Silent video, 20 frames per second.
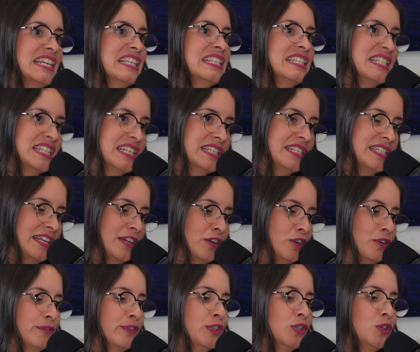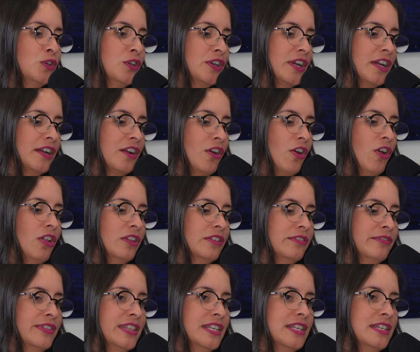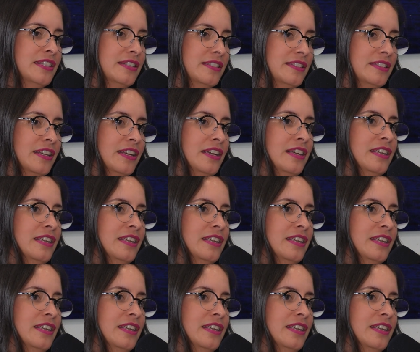in detail, if you look at all of these